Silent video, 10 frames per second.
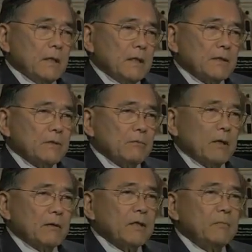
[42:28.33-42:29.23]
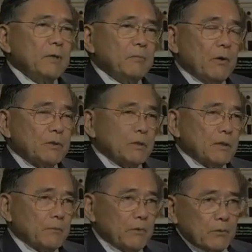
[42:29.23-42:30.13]
and I said, "Well, keep me
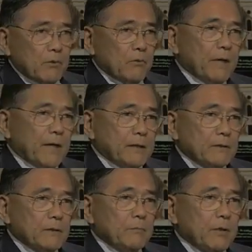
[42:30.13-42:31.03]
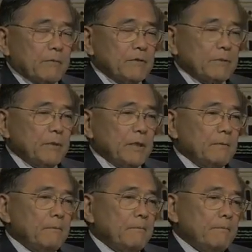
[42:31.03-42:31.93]
posted. I'm going to go back into the breakfast meeting."